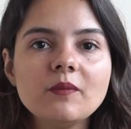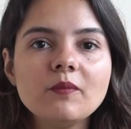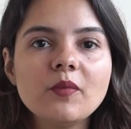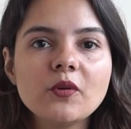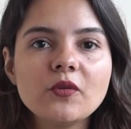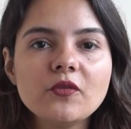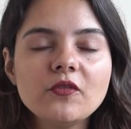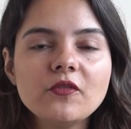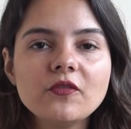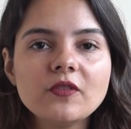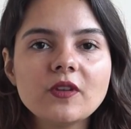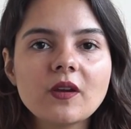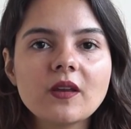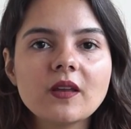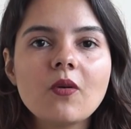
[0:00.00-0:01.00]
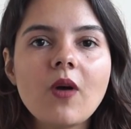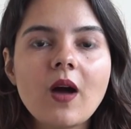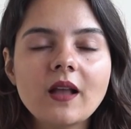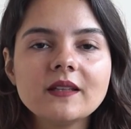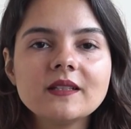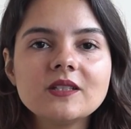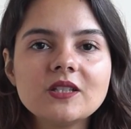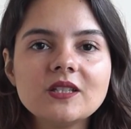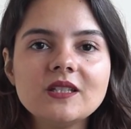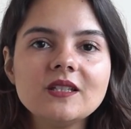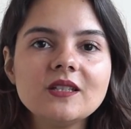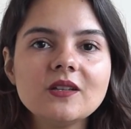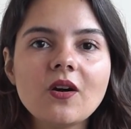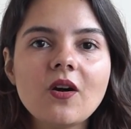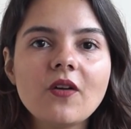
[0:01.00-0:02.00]
improve the
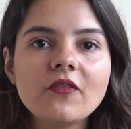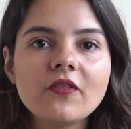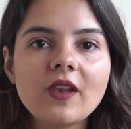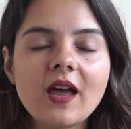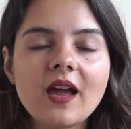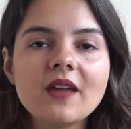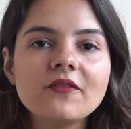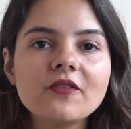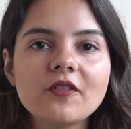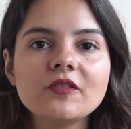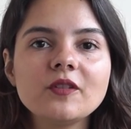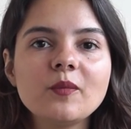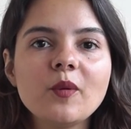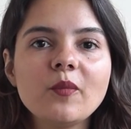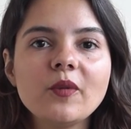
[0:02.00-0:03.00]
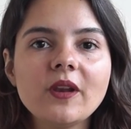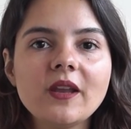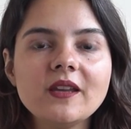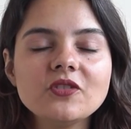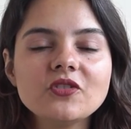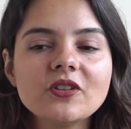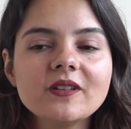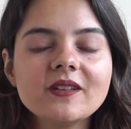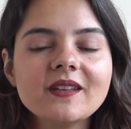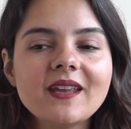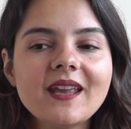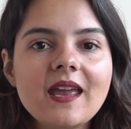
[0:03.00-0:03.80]
quality of life of the population.